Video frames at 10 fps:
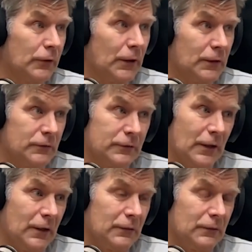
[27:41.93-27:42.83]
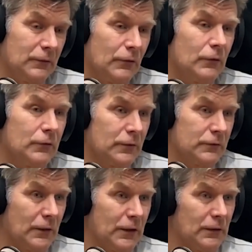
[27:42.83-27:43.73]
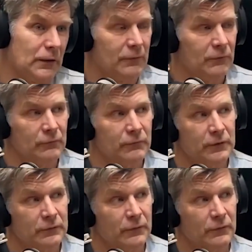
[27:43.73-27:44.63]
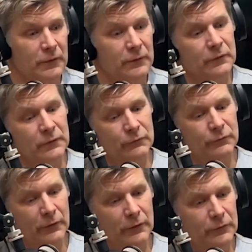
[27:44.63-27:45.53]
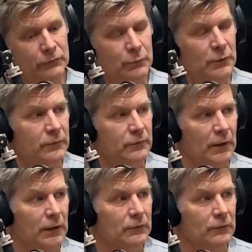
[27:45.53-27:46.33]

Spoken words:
Yeah, and I start at 11 and finish at 3, so you can fly in from interstate.